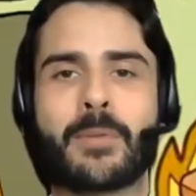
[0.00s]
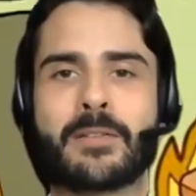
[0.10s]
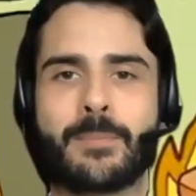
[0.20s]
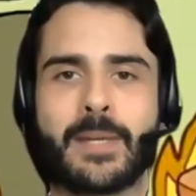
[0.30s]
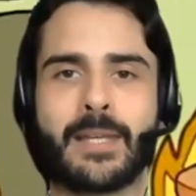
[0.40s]

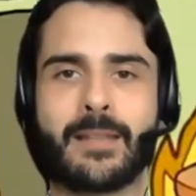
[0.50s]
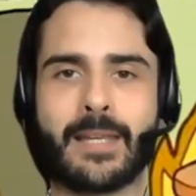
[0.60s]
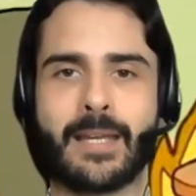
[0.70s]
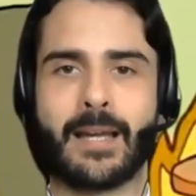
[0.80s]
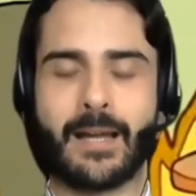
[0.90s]
to be
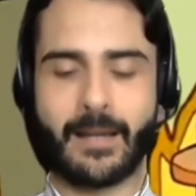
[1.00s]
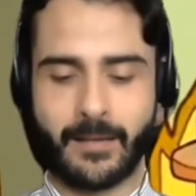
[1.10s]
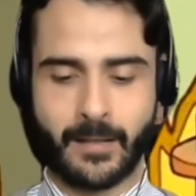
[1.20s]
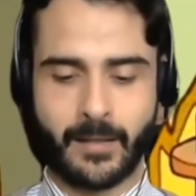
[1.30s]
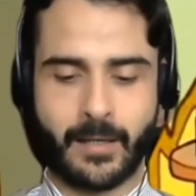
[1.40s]
the
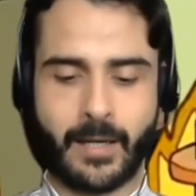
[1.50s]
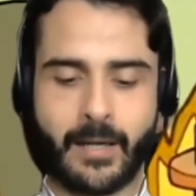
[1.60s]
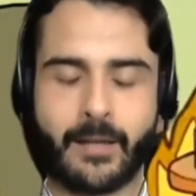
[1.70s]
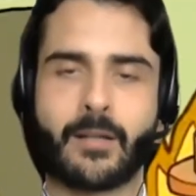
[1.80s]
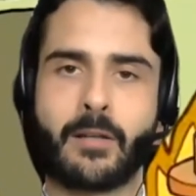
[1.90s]

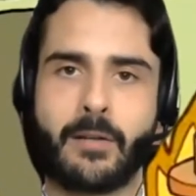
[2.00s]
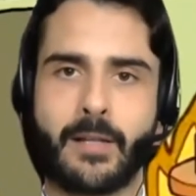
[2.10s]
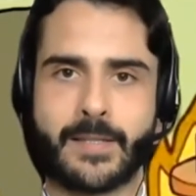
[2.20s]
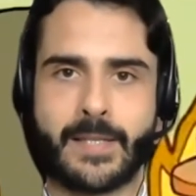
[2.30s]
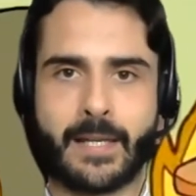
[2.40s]

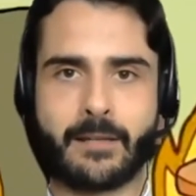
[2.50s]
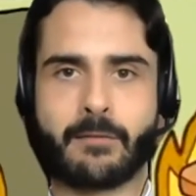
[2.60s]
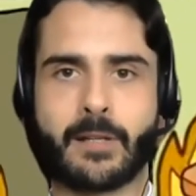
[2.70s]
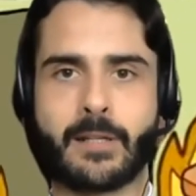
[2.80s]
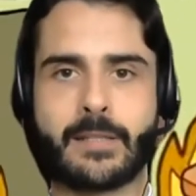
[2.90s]
clueless,
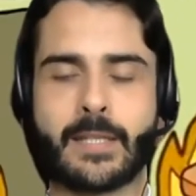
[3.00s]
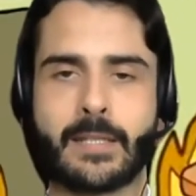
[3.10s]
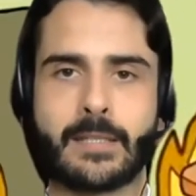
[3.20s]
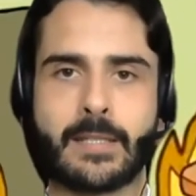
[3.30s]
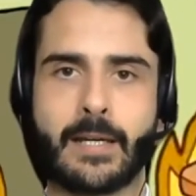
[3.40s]
ignorant,
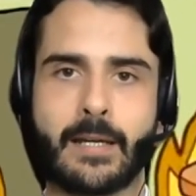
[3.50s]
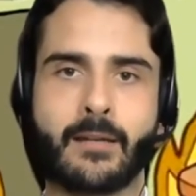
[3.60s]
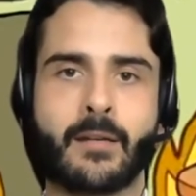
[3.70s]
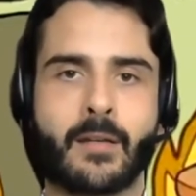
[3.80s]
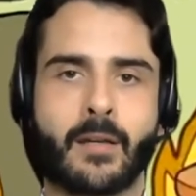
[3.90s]
and
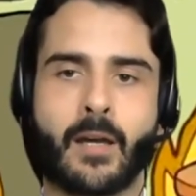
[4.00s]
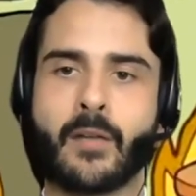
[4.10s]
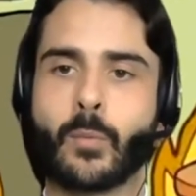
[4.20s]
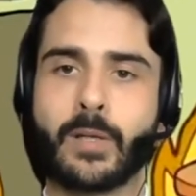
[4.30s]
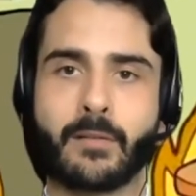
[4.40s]

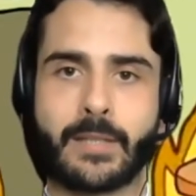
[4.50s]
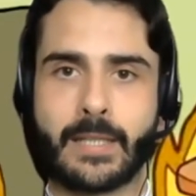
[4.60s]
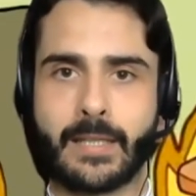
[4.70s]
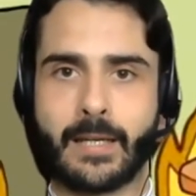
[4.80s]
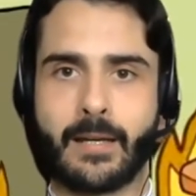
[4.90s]

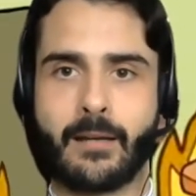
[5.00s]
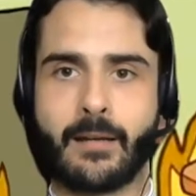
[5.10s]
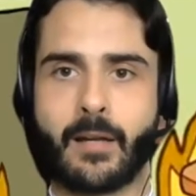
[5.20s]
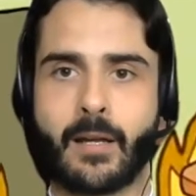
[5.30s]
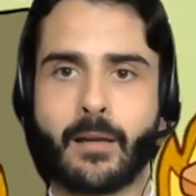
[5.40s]
unwieldy
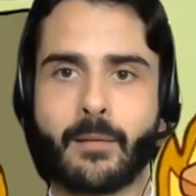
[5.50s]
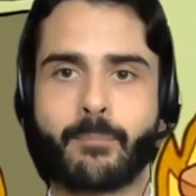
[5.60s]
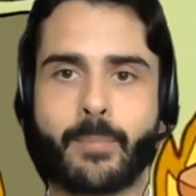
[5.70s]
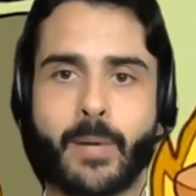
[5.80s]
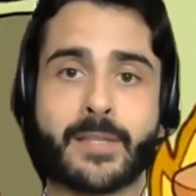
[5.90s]

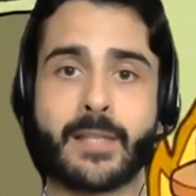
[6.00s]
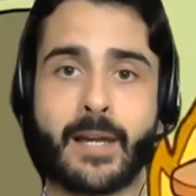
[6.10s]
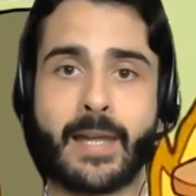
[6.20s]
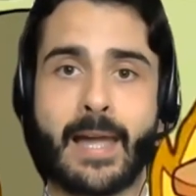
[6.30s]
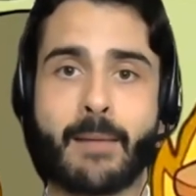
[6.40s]
person that
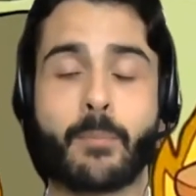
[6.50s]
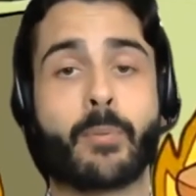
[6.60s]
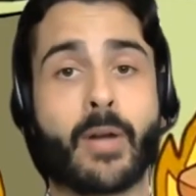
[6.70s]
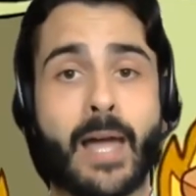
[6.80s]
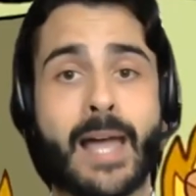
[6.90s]
I am,
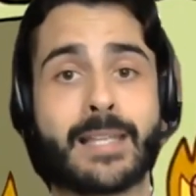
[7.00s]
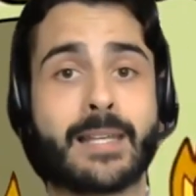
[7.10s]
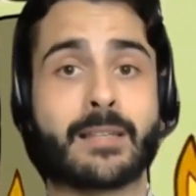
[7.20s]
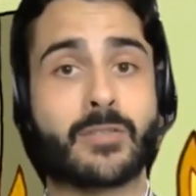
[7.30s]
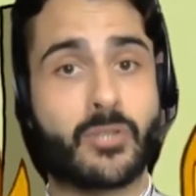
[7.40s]
but
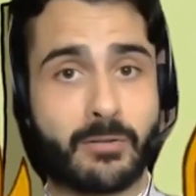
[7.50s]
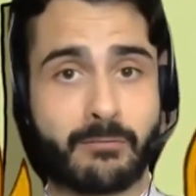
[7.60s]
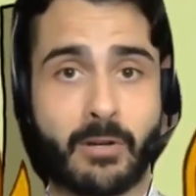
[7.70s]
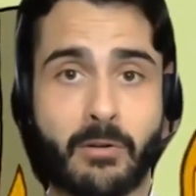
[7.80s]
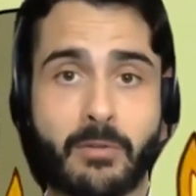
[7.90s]
in a student
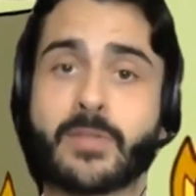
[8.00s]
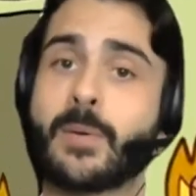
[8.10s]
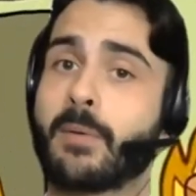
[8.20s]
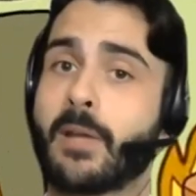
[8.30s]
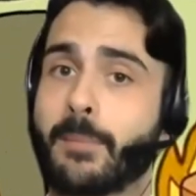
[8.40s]
role. So
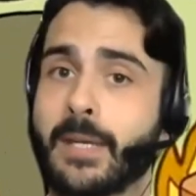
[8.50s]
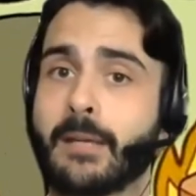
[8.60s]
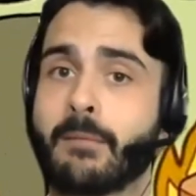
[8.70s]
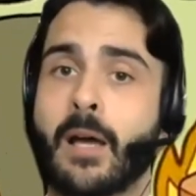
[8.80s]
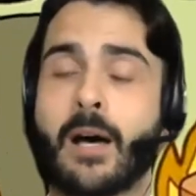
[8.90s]
I'm going to
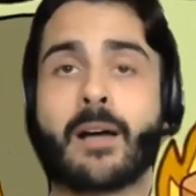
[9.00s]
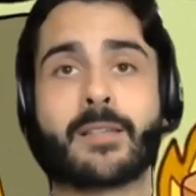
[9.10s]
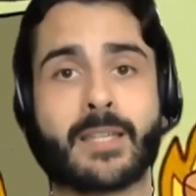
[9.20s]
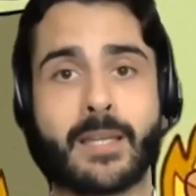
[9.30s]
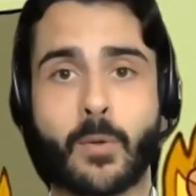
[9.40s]
be
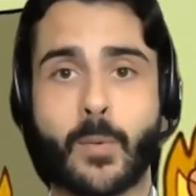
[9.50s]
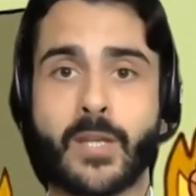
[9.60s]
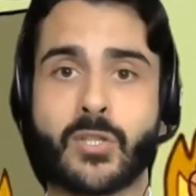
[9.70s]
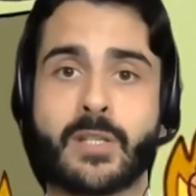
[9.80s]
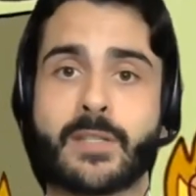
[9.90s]
asking him
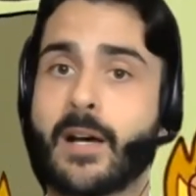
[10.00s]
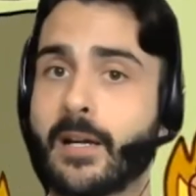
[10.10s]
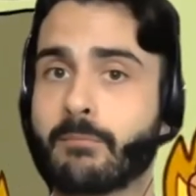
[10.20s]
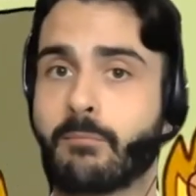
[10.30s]
questions I